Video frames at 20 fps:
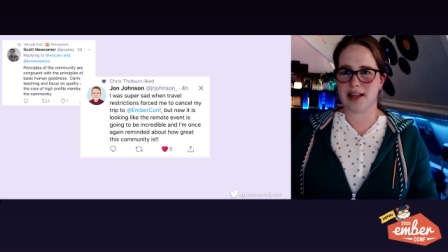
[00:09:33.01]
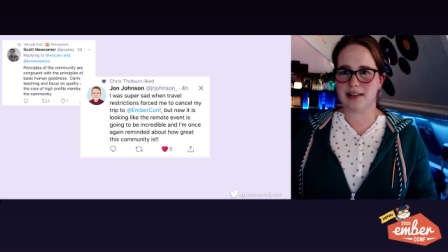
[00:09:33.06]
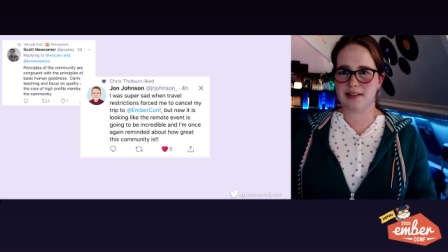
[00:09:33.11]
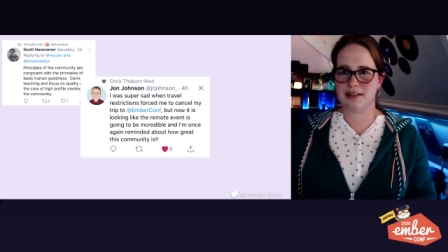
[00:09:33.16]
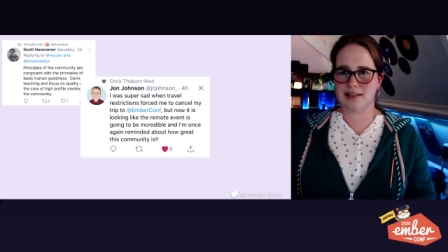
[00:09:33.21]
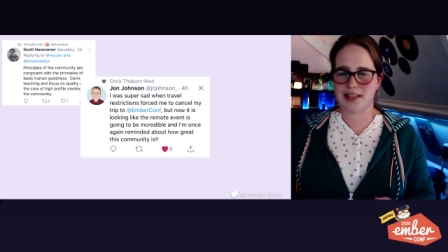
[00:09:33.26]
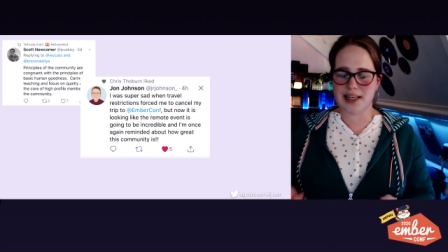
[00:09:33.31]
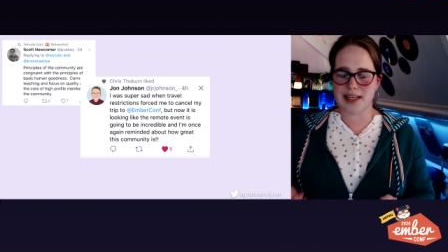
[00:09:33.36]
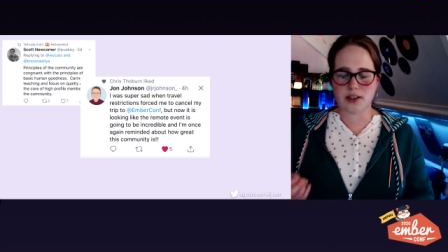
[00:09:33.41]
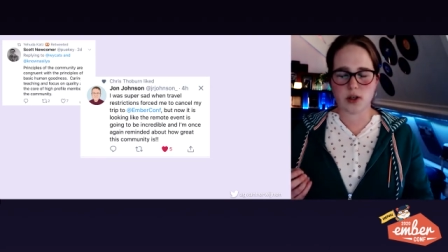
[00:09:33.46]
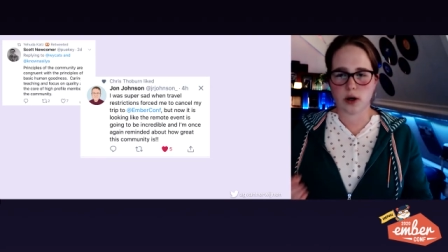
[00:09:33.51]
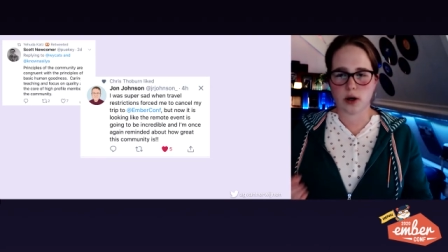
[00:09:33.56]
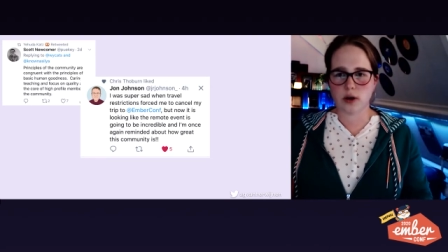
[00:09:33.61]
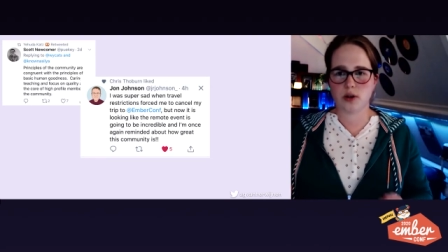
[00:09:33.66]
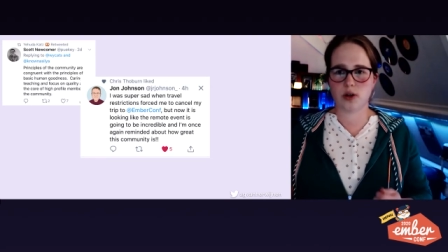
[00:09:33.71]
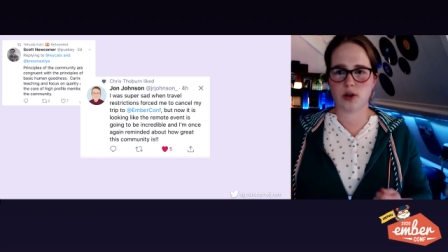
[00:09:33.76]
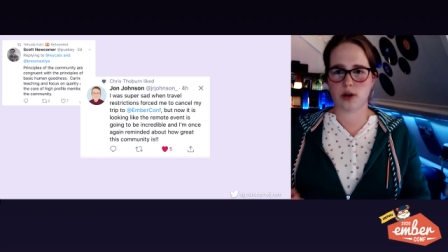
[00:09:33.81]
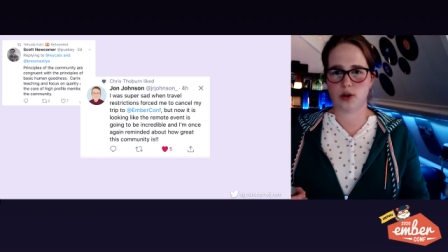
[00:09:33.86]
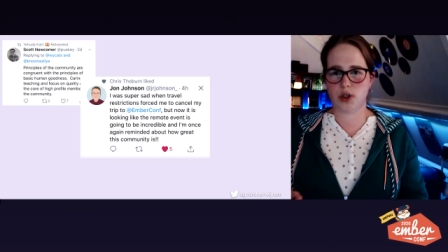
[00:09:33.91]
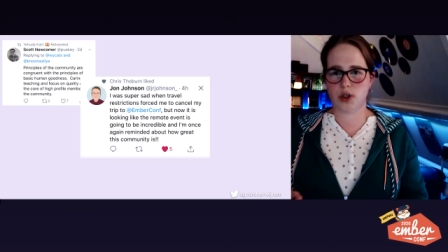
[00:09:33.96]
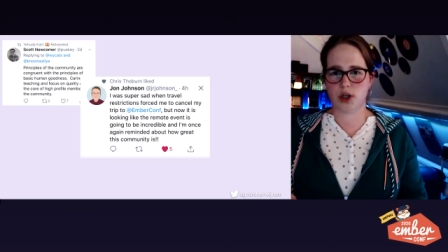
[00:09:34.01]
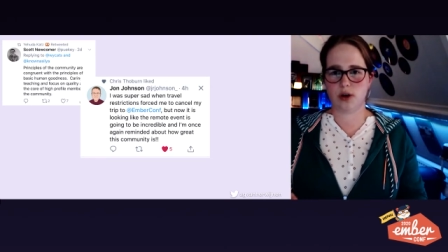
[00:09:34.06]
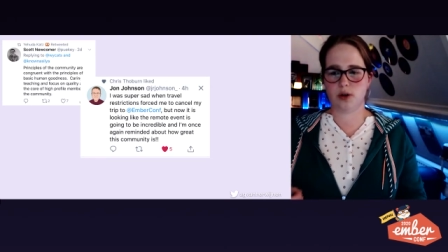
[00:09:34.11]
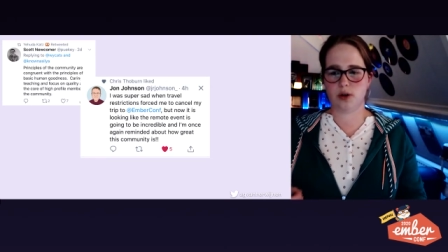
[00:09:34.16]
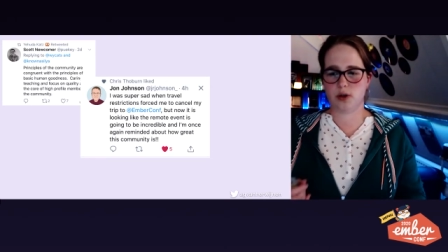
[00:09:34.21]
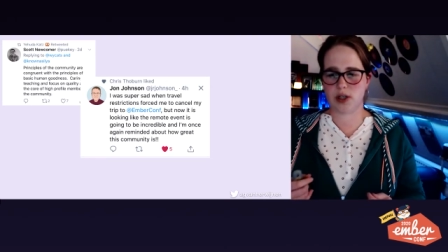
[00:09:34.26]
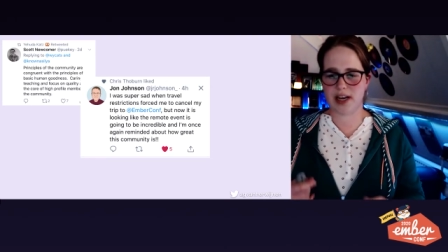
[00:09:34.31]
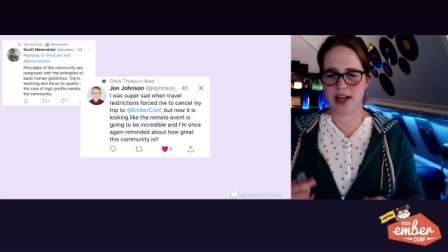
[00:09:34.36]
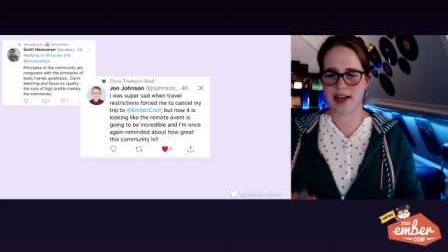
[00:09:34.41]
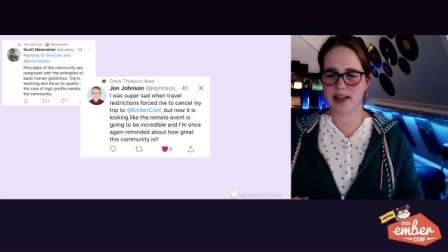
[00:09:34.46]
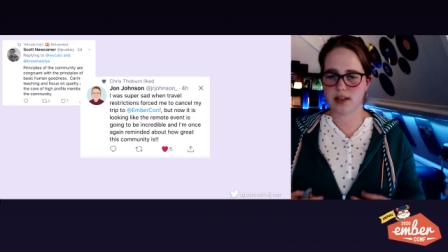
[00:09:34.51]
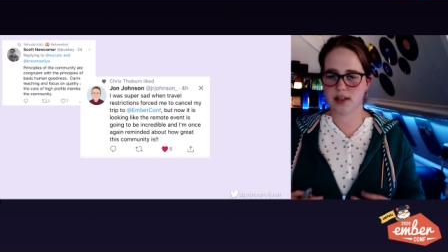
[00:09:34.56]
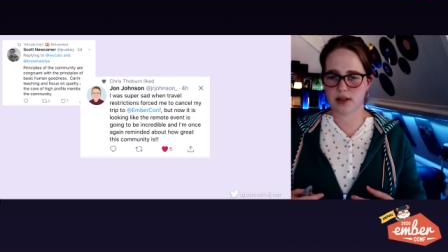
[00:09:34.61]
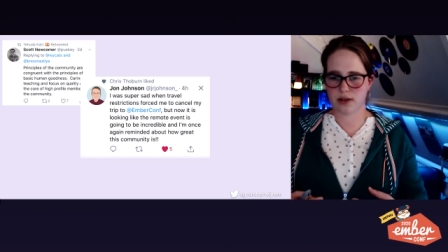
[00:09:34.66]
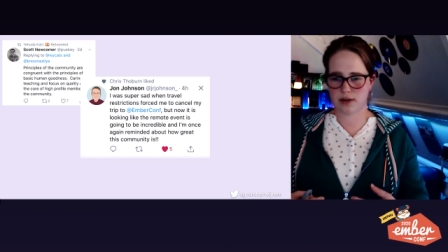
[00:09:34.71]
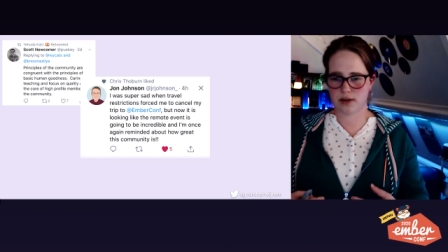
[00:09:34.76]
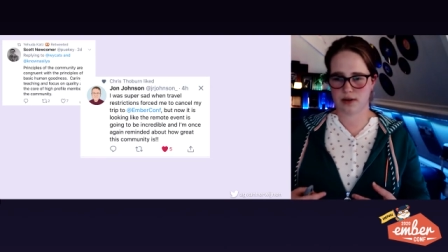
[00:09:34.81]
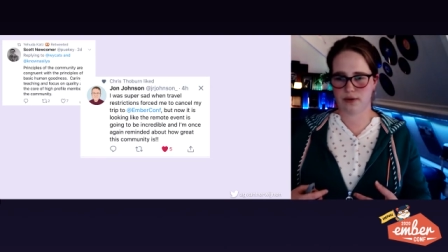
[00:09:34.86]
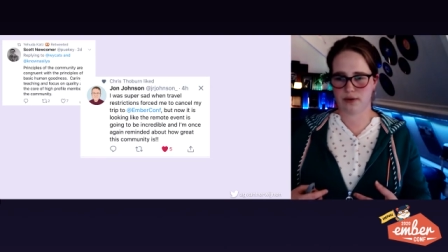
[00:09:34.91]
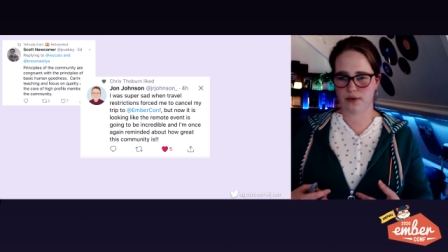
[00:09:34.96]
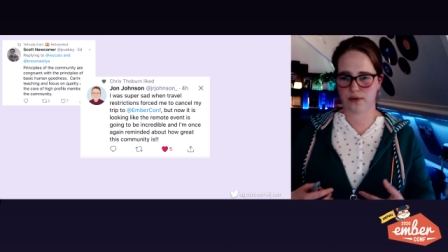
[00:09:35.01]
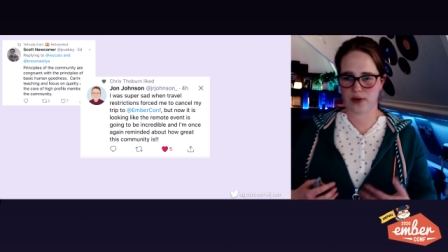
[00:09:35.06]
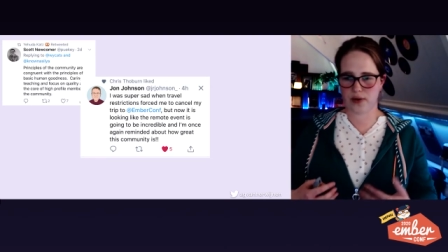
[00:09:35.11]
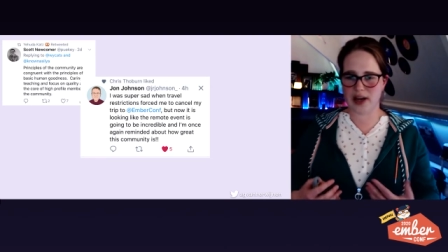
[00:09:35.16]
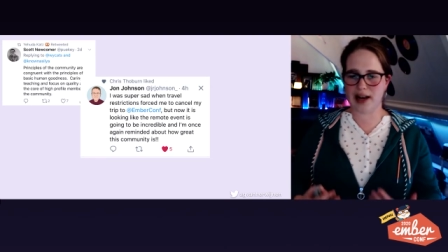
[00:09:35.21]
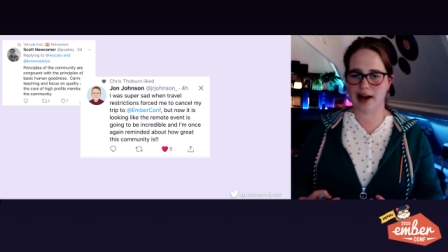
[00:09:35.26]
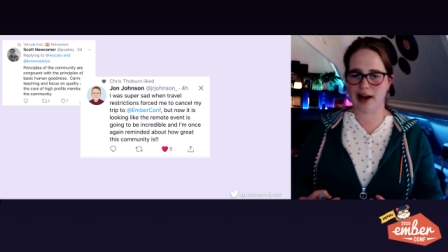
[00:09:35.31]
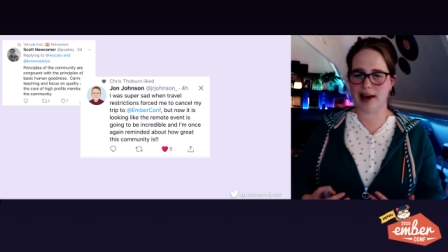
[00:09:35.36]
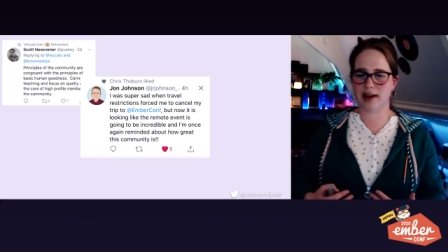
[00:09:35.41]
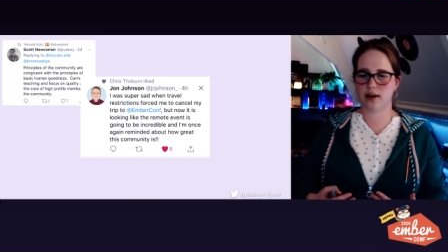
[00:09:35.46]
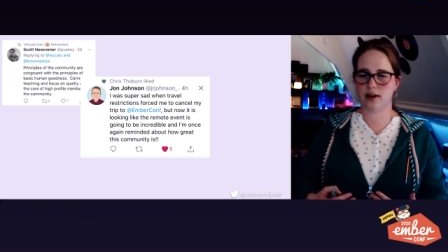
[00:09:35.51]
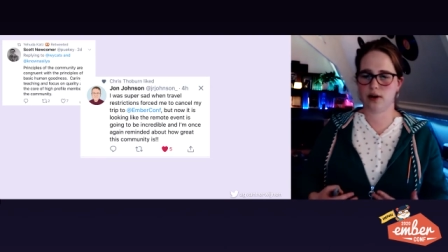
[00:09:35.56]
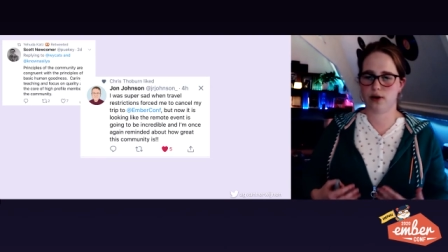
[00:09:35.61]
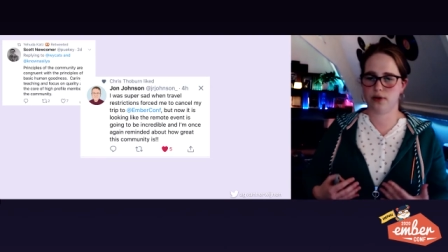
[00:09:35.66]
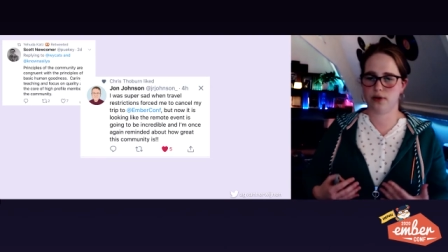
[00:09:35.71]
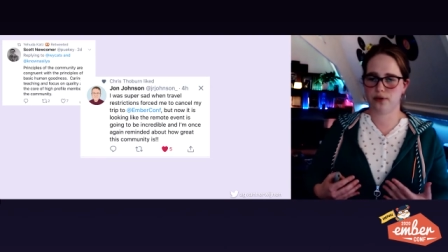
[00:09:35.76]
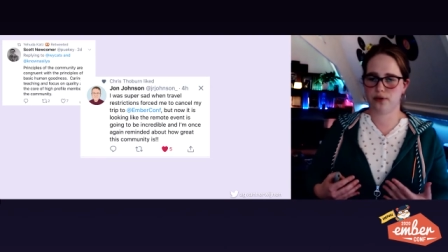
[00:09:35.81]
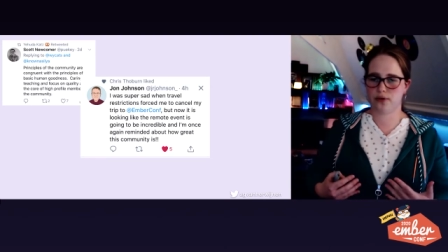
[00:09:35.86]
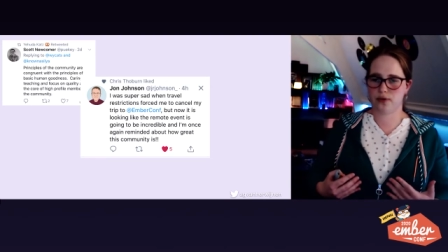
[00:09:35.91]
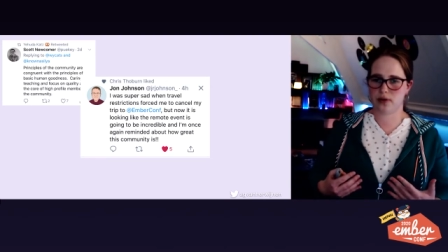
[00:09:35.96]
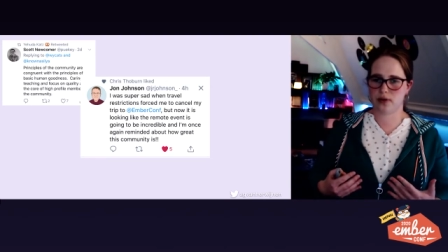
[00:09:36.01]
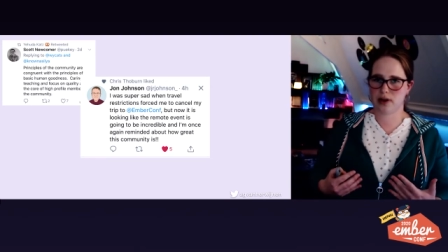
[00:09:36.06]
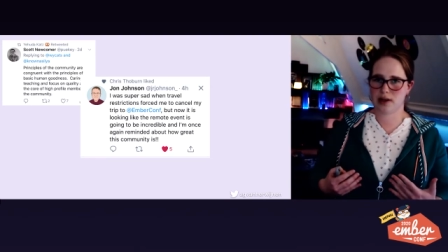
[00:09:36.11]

this also shows his feeling of